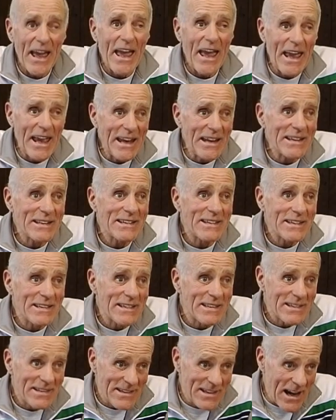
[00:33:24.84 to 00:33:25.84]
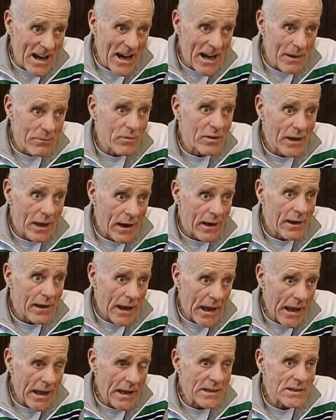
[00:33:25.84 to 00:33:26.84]
8 times,
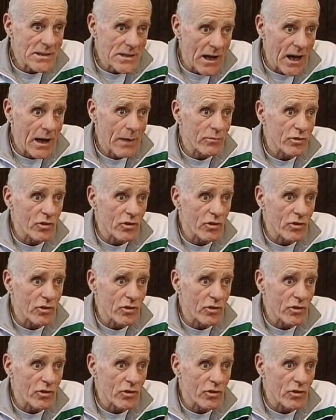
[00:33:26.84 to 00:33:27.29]
8 times.